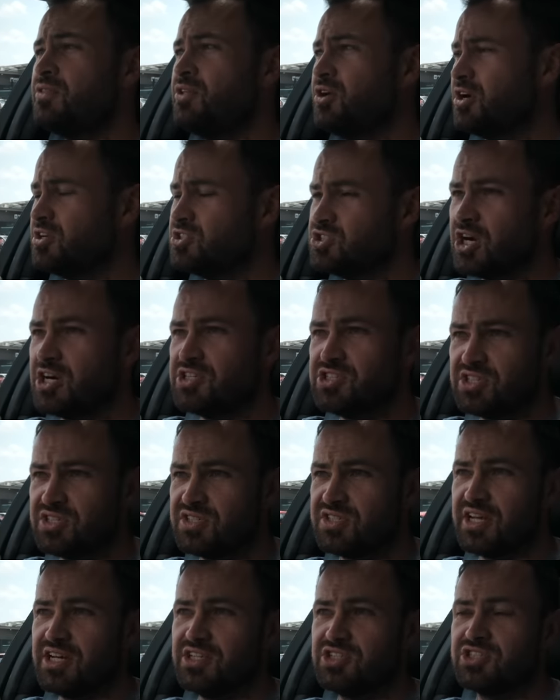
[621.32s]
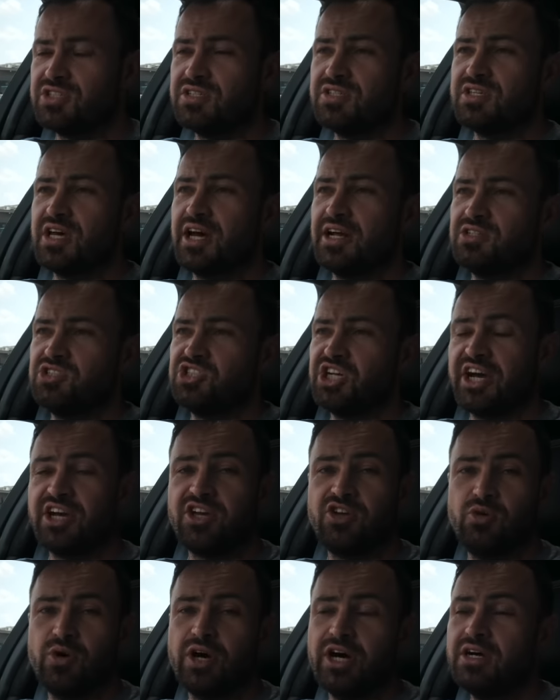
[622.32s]
there are charging stations at
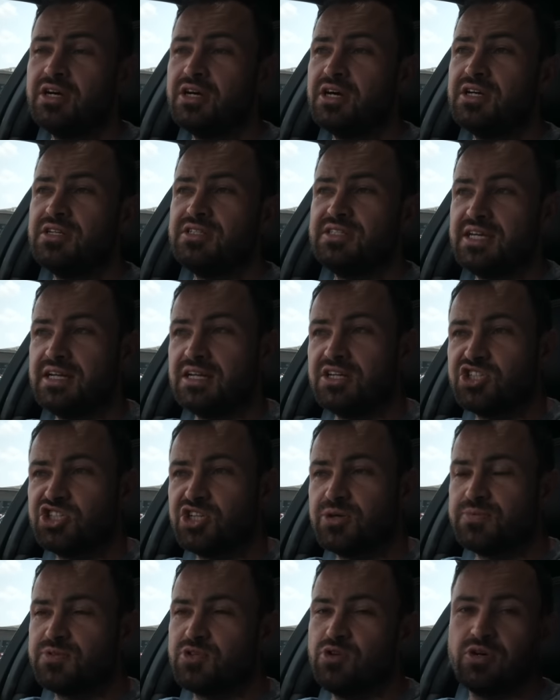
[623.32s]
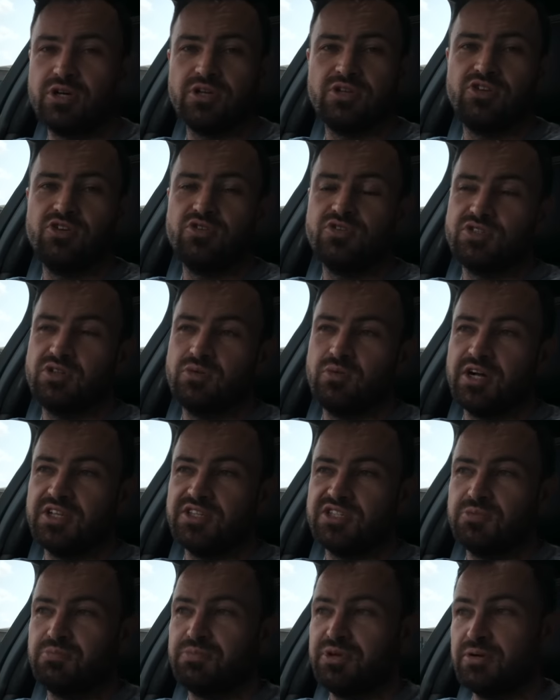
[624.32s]
Jaguar dealerships. You can use the
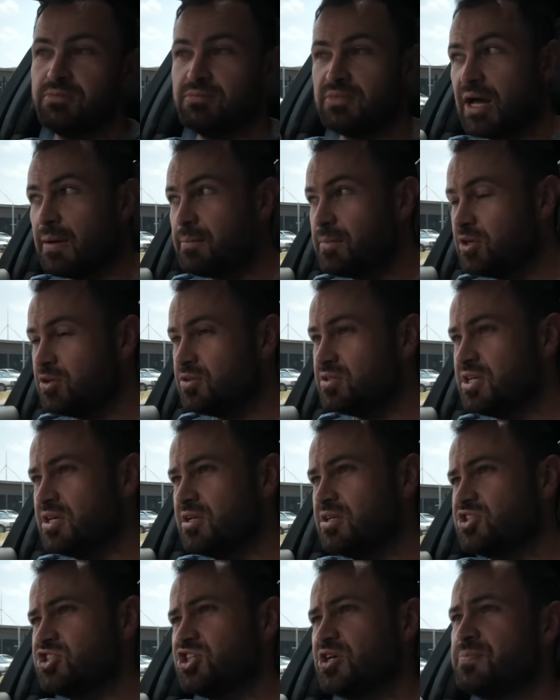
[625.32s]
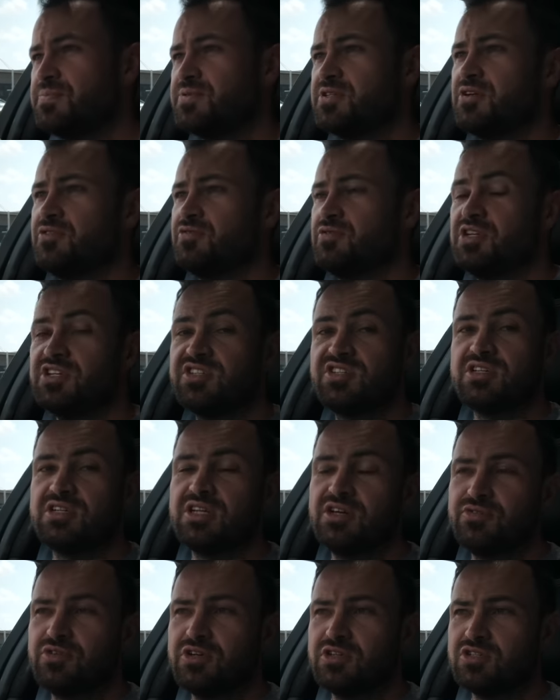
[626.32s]
ones at BMW dealerships. If
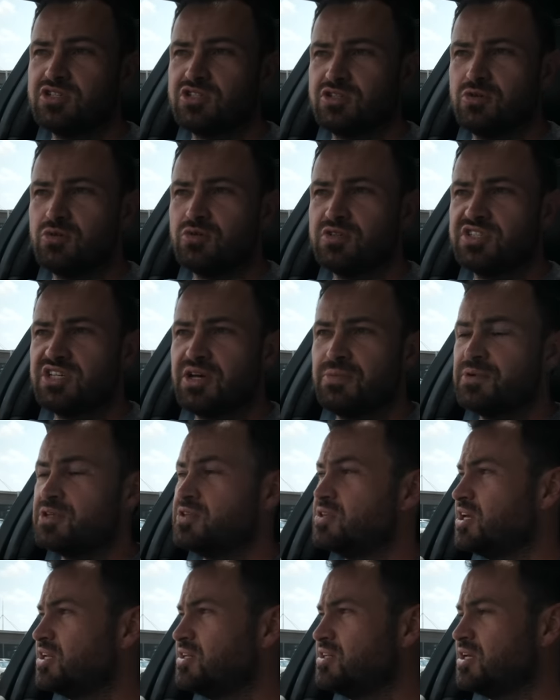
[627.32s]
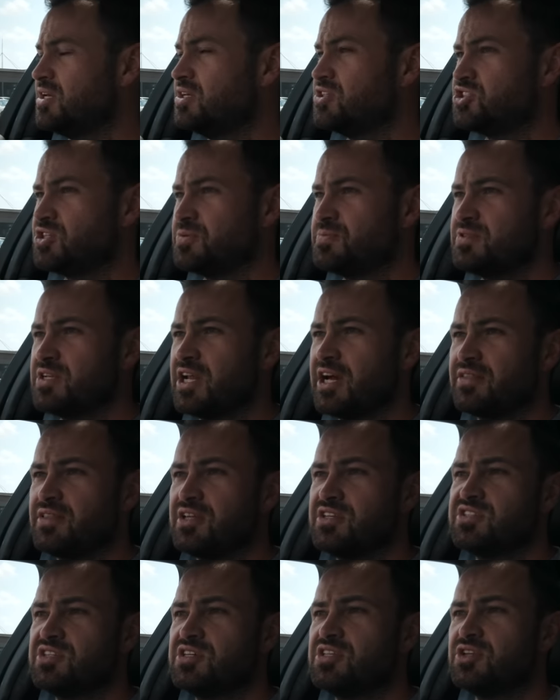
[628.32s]
Nissan ever installs some in their dealerships, like
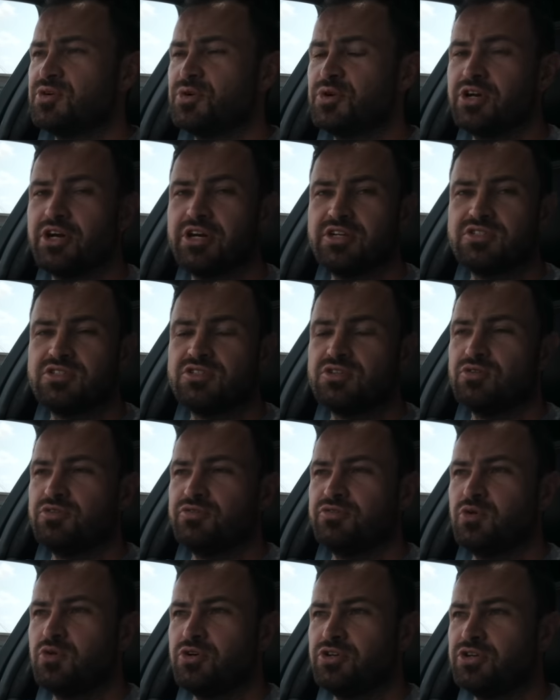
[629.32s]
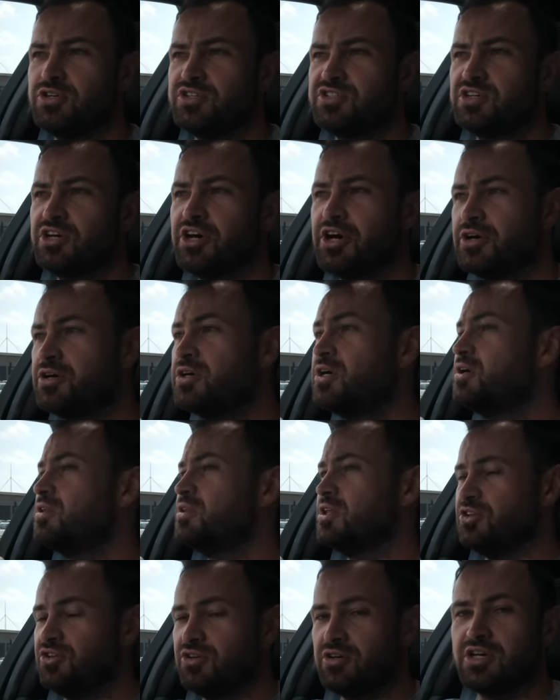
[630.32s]
they said they were going to do four years ago,
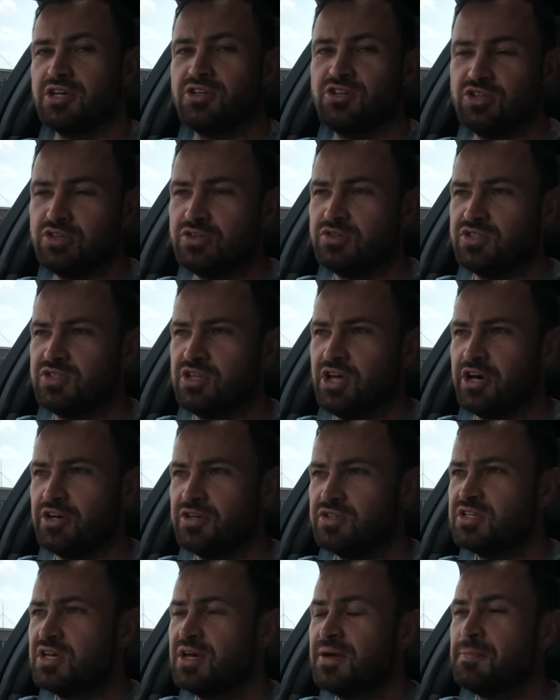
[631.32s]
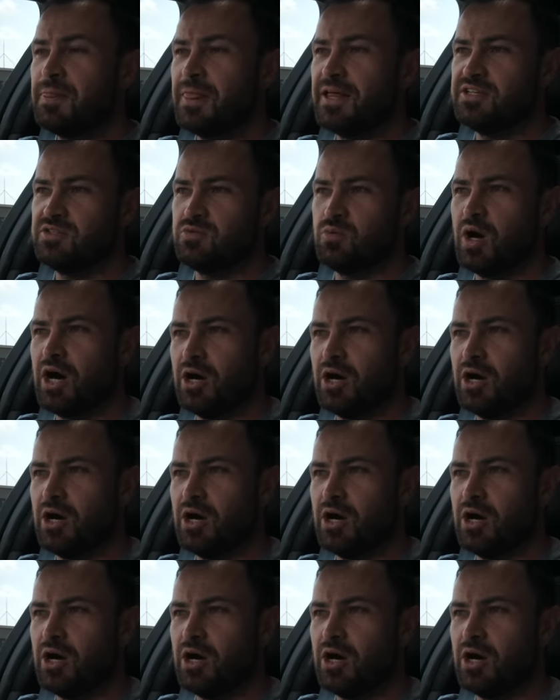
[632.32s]
then you can use those as